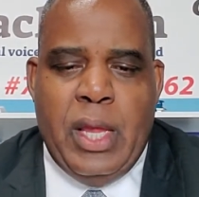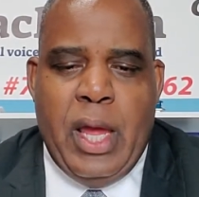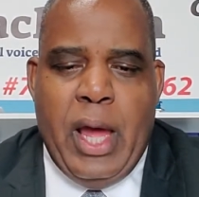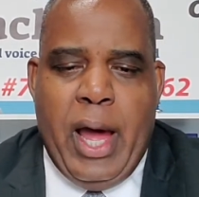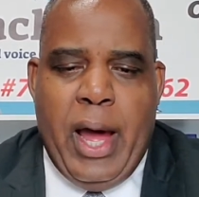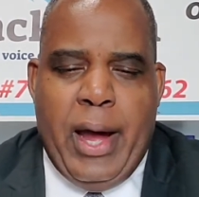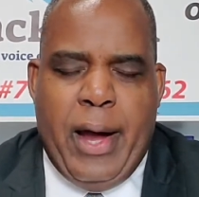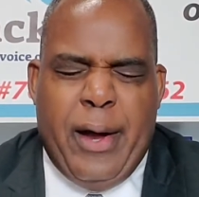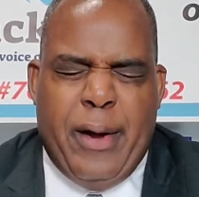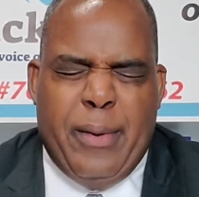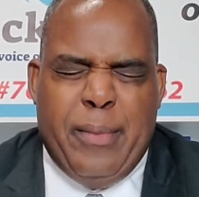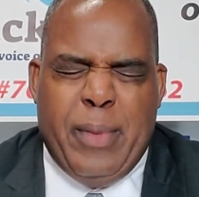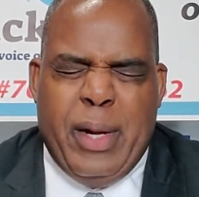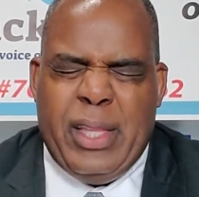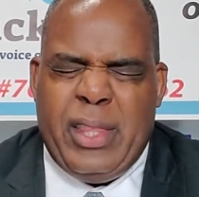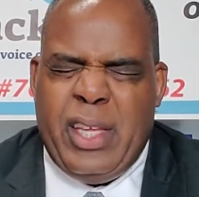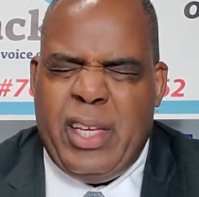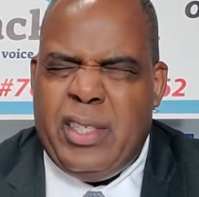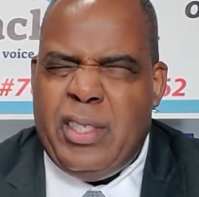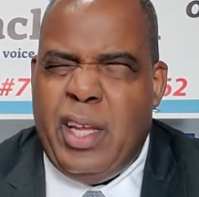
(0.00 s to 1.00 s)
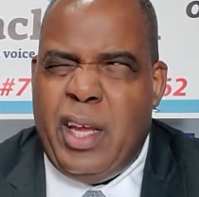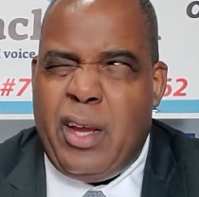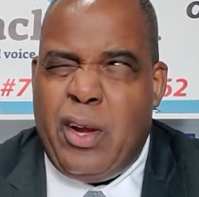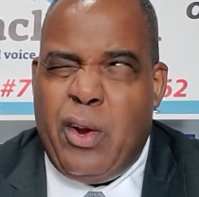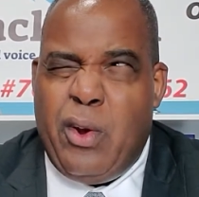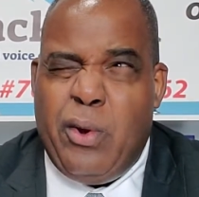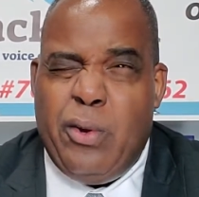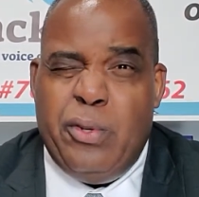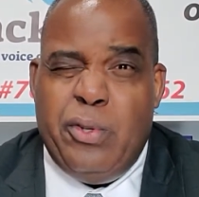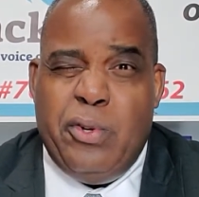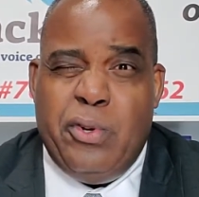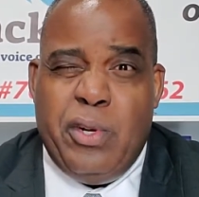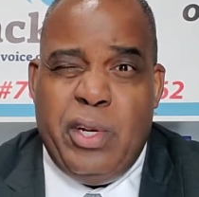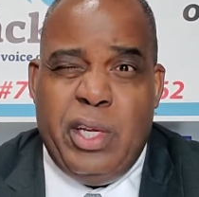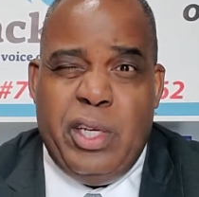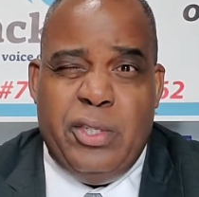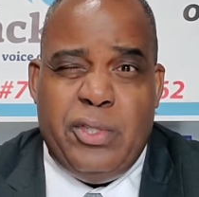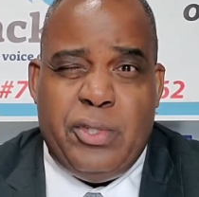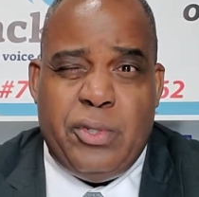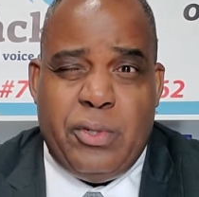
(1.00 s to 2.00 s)
I think it's like Earn Your
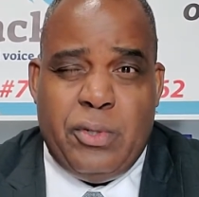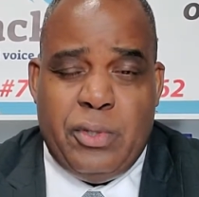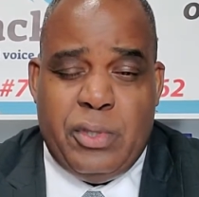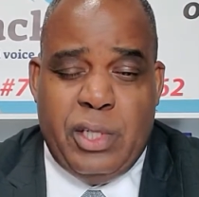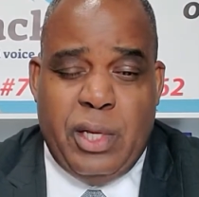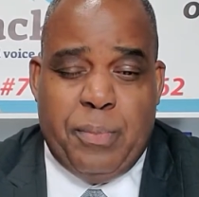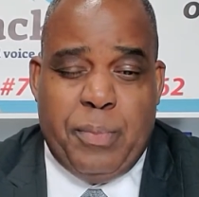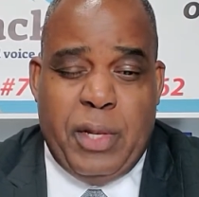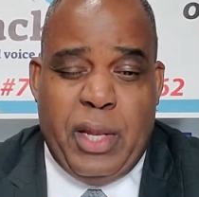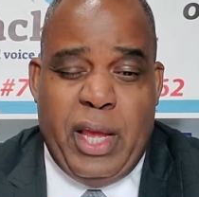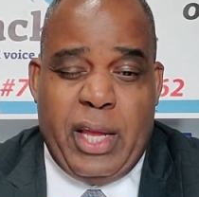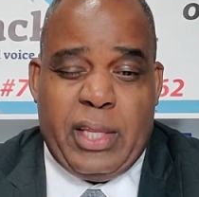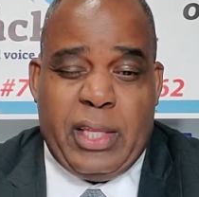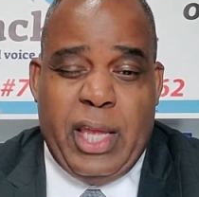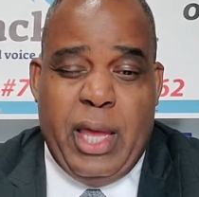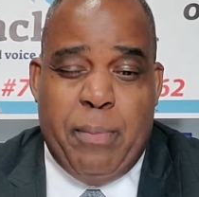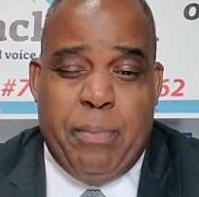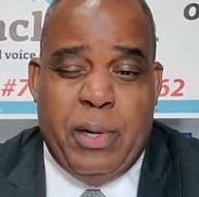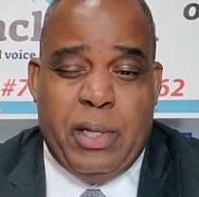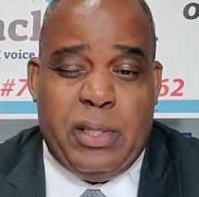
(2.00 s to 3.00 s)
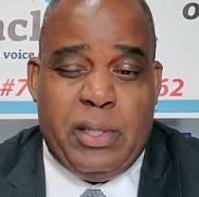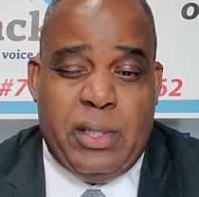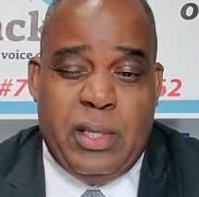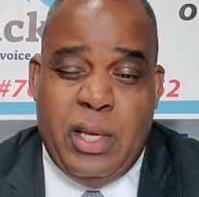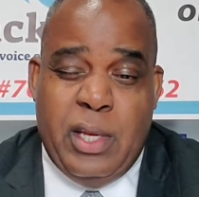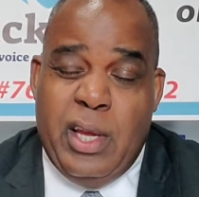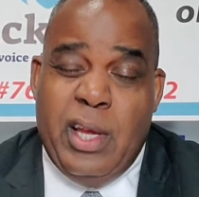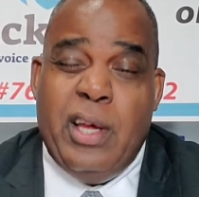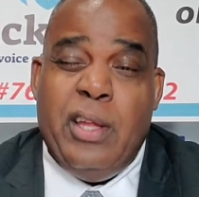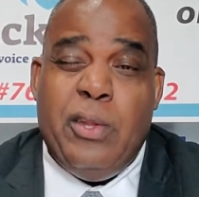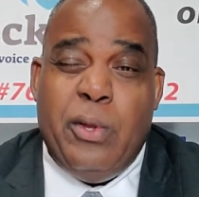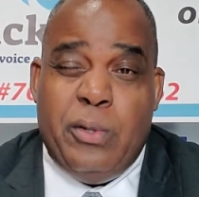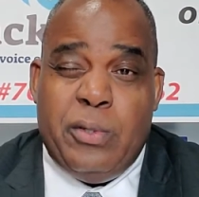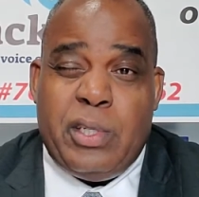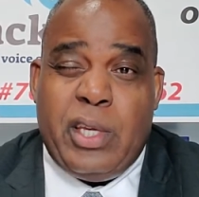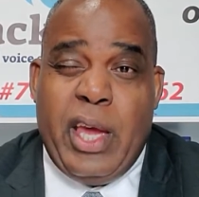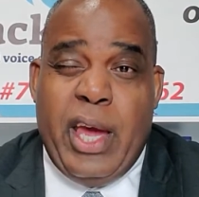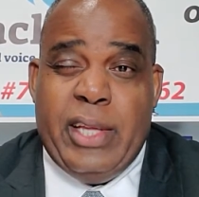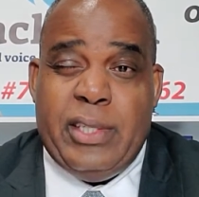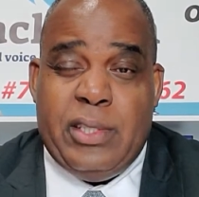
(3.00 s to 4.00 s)
Leisure or something like that. But those
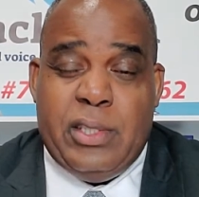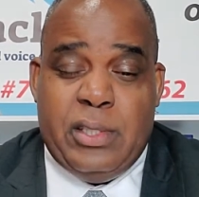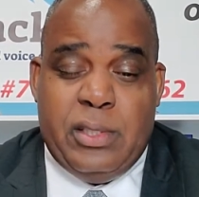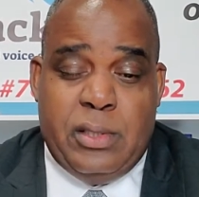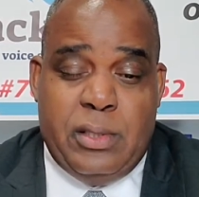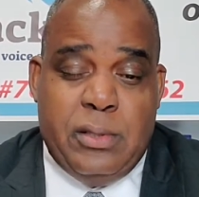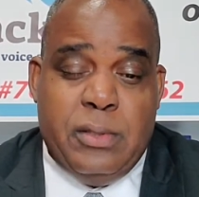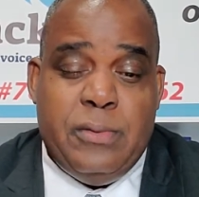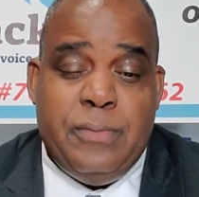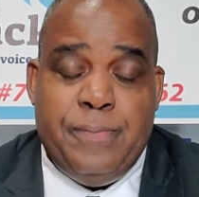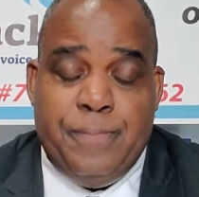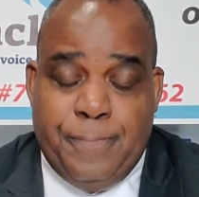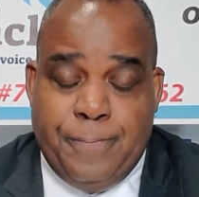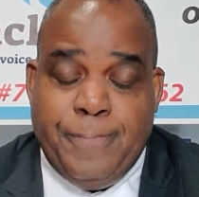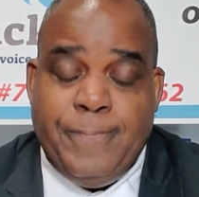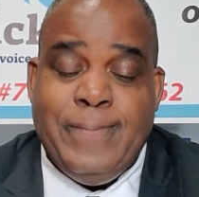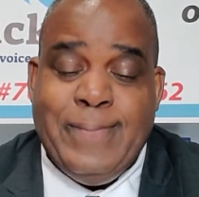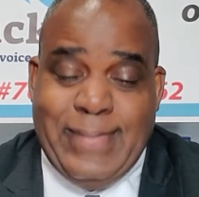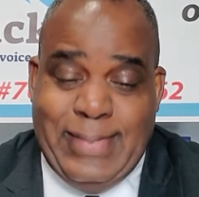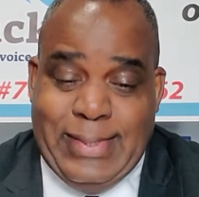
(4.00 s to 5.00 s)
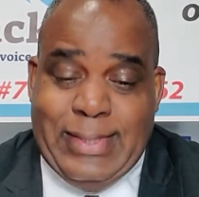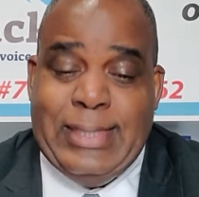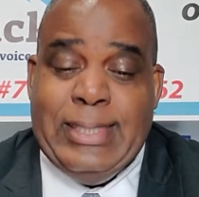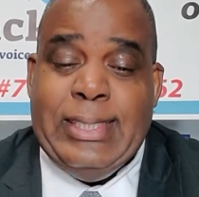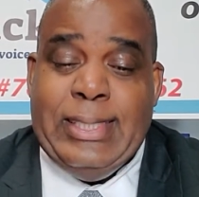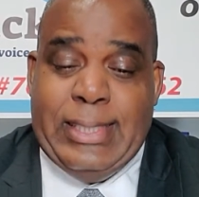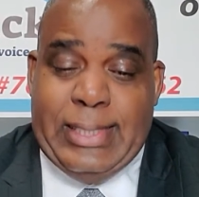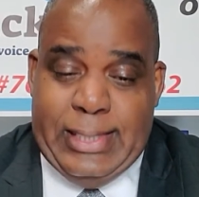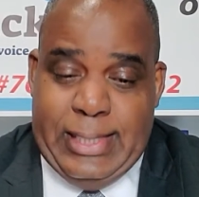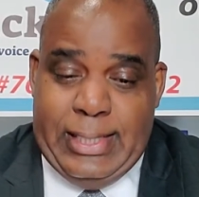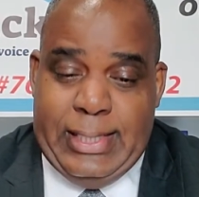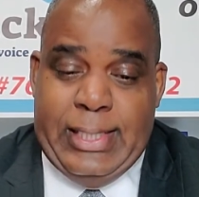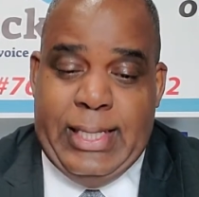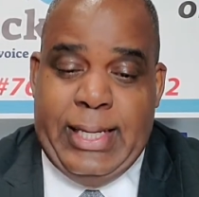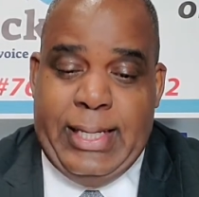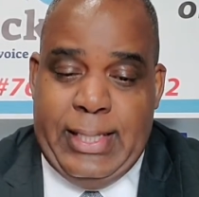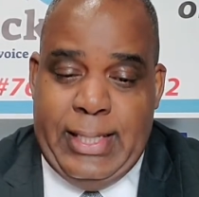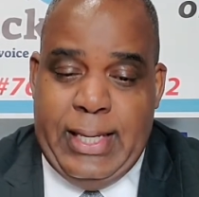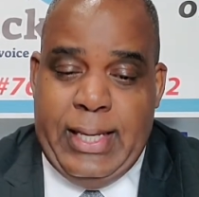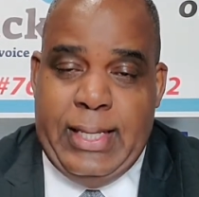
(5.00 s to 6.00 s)
cats, they
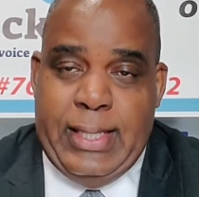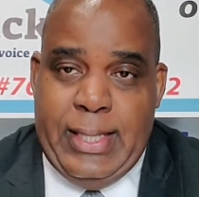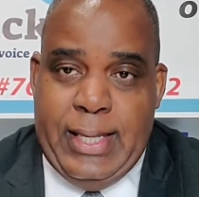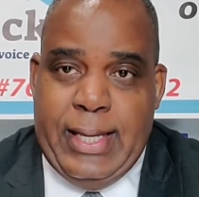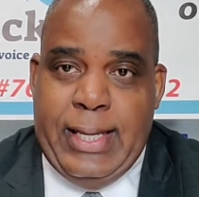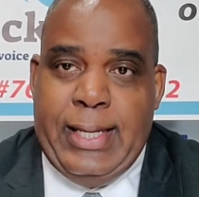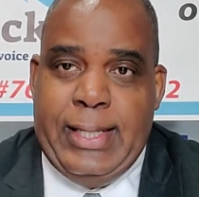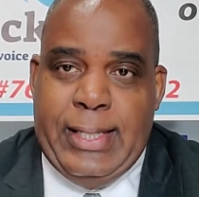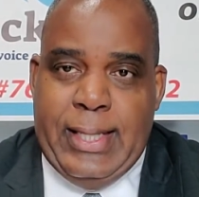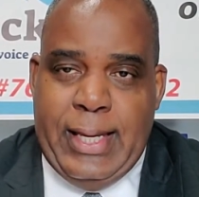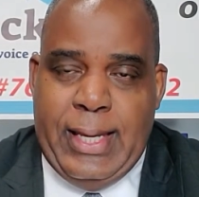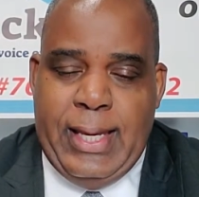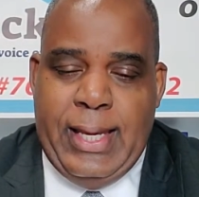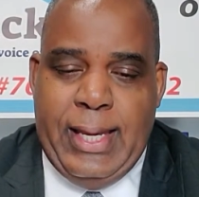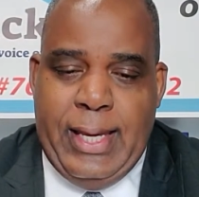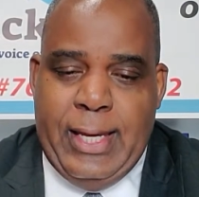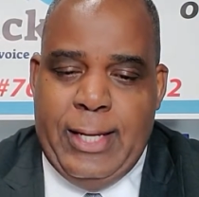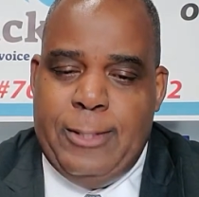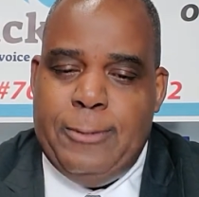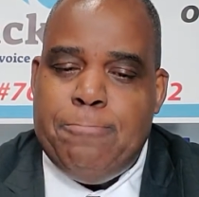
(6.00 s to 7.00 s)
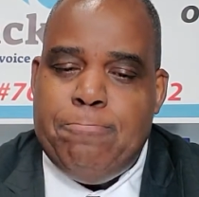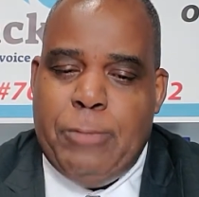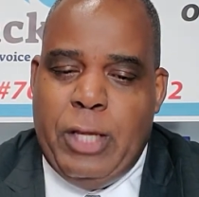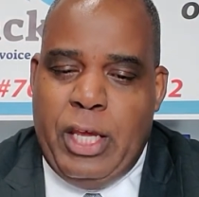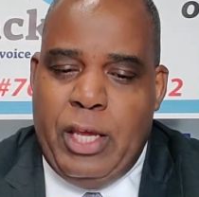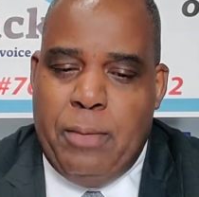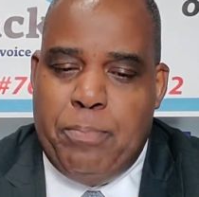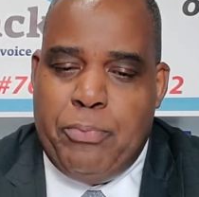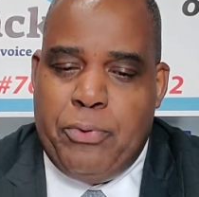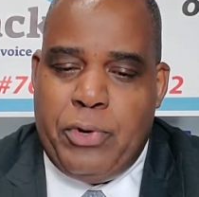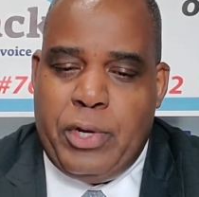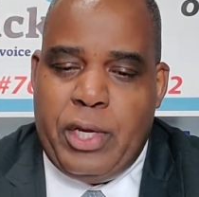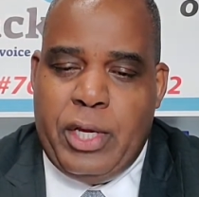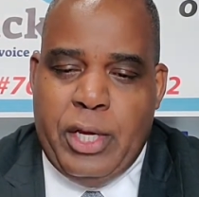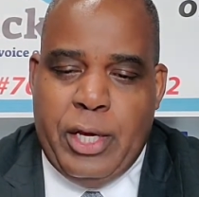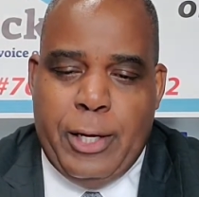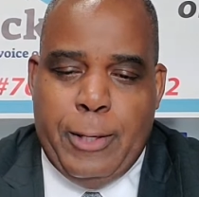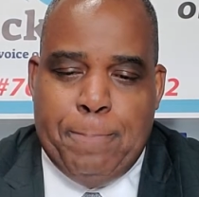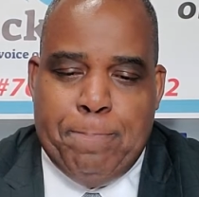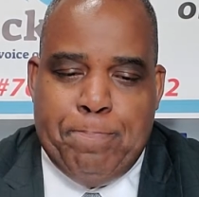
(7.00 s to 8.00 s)
hit. They hit pretty
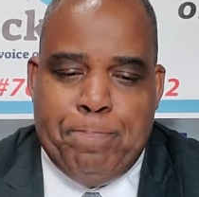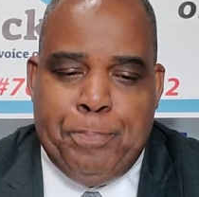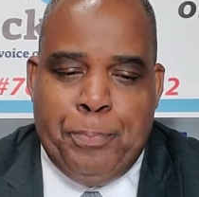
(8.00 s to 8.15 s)
good.